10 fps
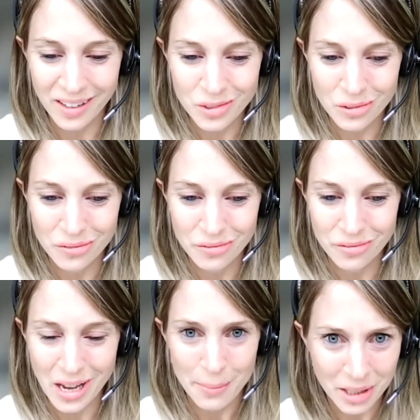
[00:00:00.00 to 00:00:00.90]
sort of
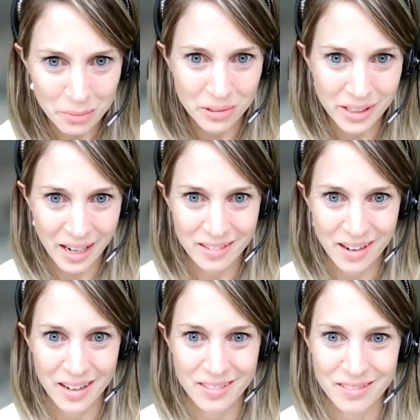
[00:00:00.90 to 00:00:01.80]
amicable
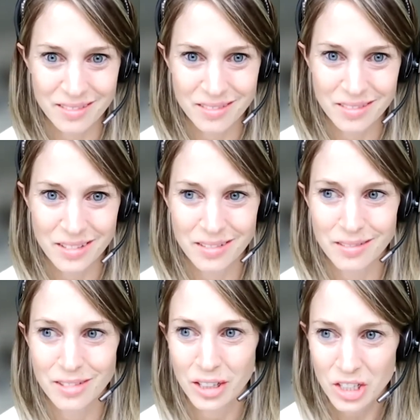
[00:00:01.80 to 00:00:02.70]
and
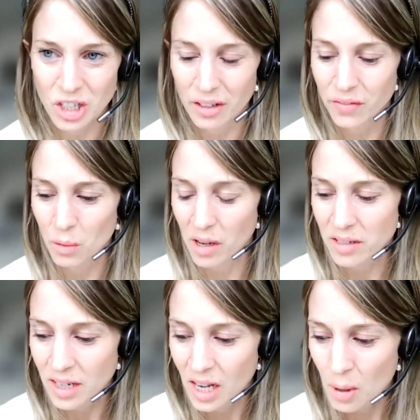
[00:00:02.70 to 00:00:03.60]
collegiate, if you
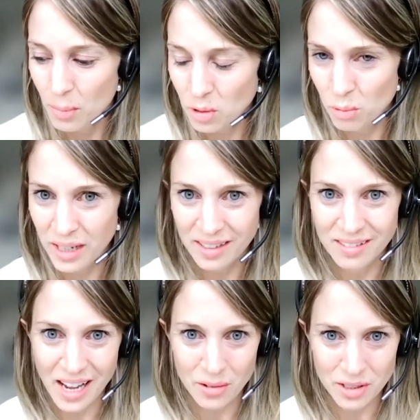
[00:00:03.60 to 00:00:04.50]
want, between
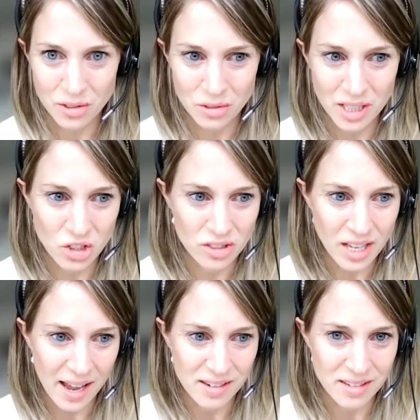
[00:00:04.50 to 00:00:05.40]
the housing associations
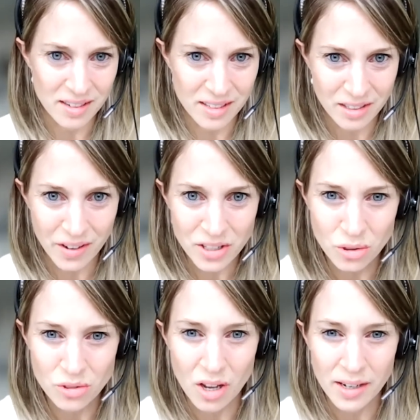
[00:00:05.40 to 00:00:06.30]
and the
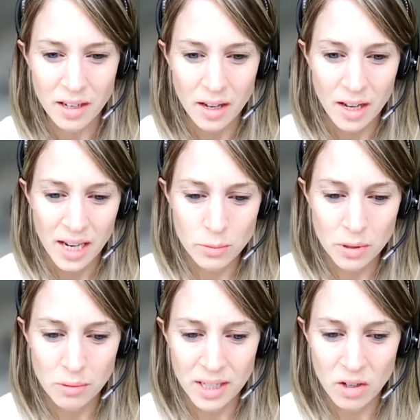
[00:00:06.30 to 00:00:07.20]
investor side, is we
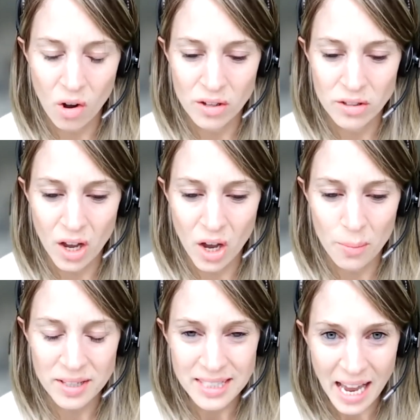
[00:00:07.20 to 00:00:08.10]
agreed on
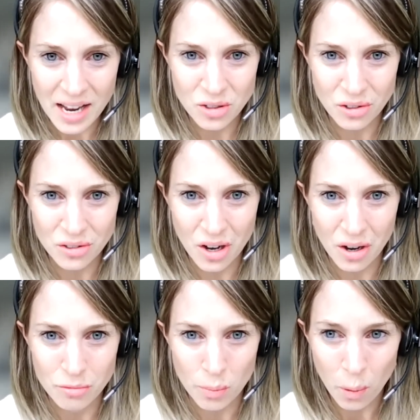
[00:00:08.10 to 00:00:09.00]
a standard
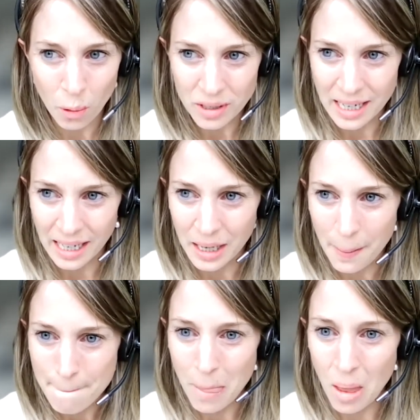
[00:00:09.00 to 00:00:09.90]
of reporting
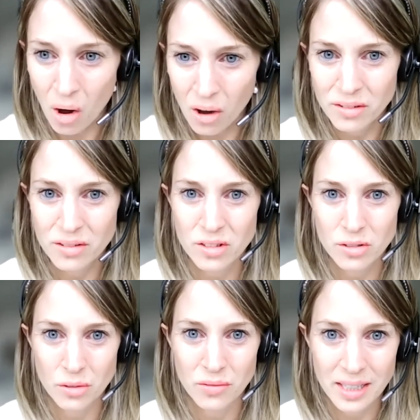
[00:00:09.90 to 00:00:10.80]
on
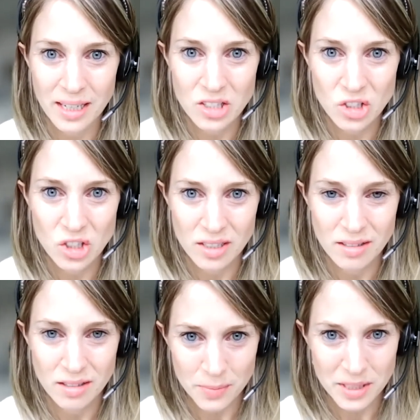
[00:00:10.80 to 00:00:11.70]
sort of ESG
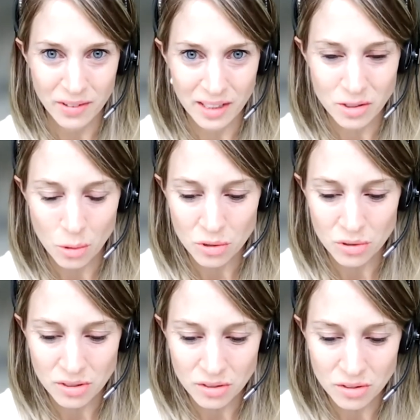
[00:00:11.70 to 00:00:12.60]
and specifically
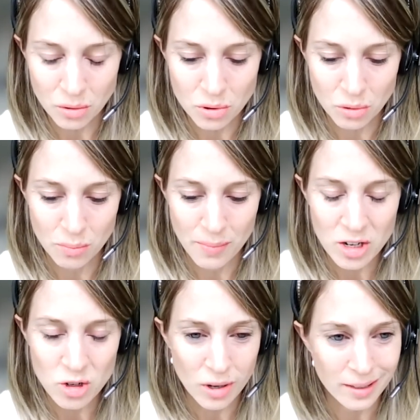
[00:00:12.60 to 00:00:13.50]
social
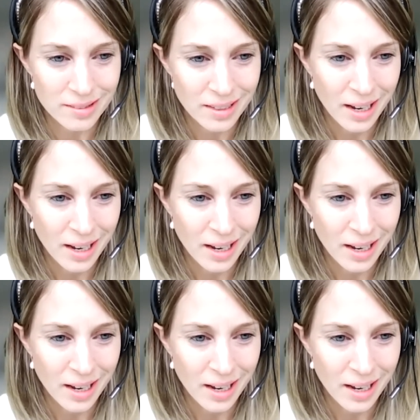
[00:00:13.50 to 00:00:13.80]
metrics,